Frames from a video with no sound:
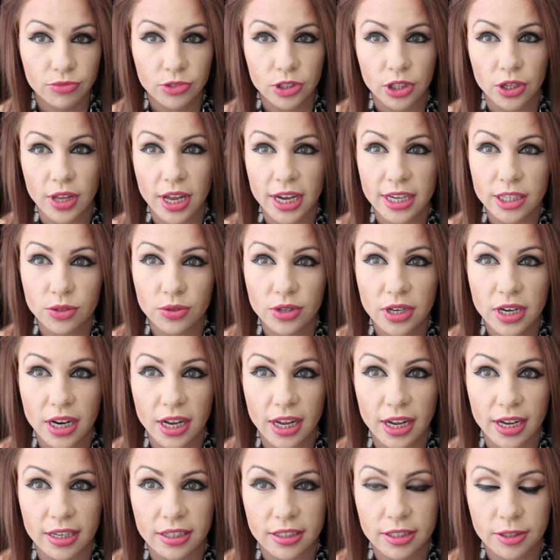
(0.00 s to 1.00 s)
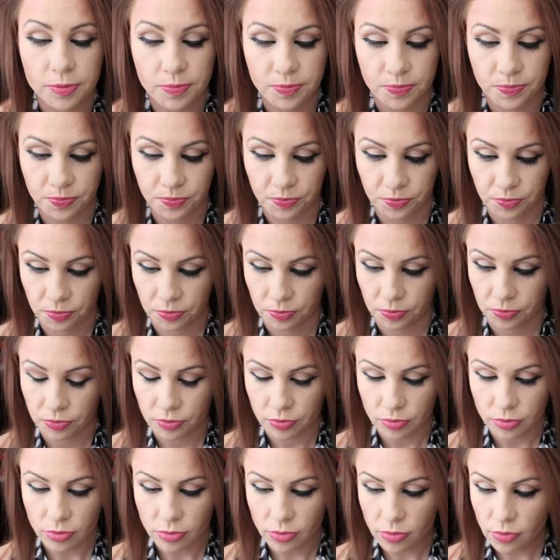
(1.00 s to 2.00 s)
So that's what it is.
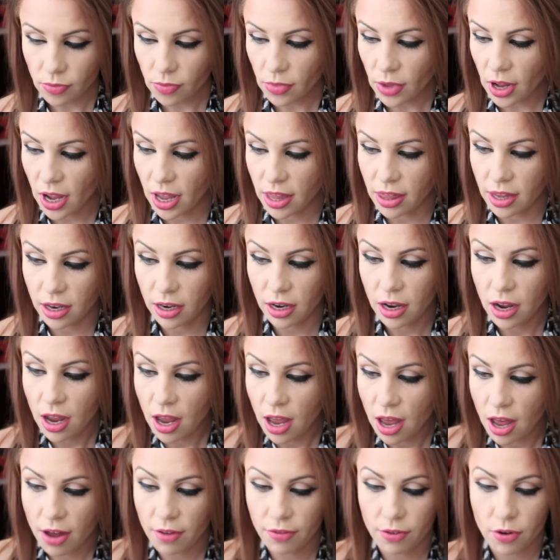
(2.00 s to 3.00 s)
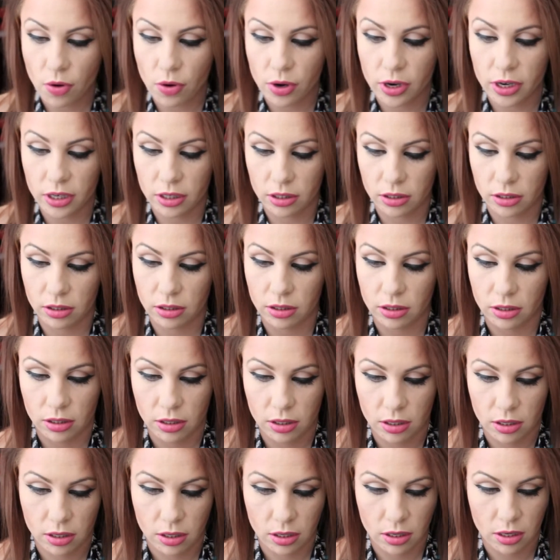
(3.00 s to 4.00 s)
And then of course,
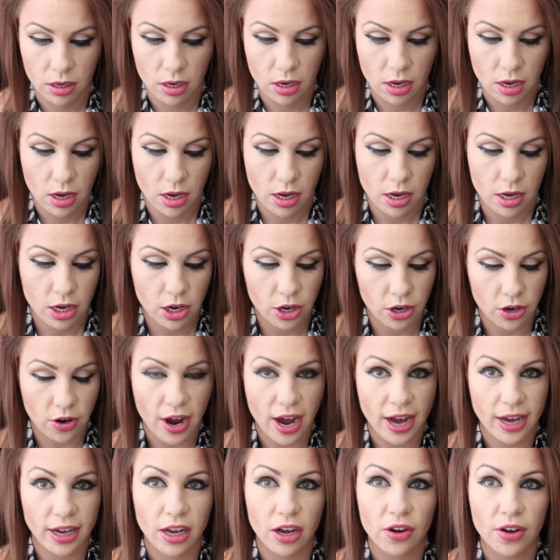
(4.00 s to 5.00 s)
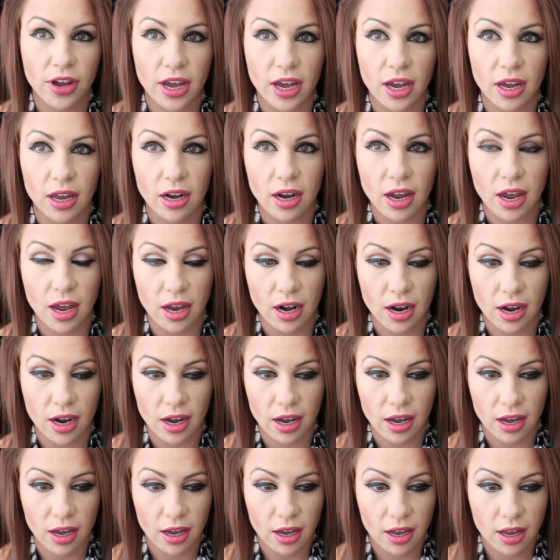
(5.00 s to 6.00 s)
you know, I go in and
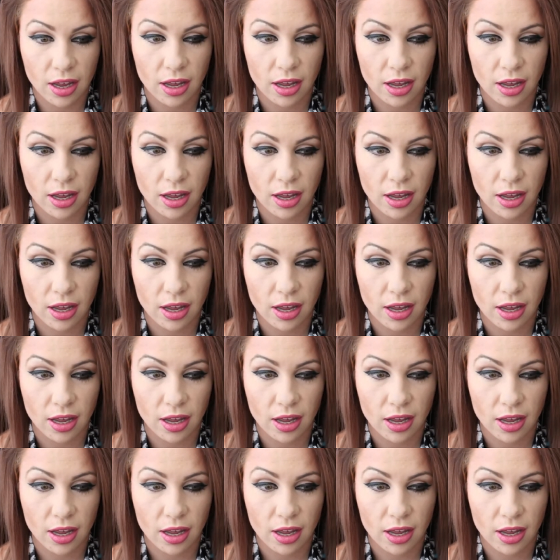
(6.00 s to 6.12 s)
I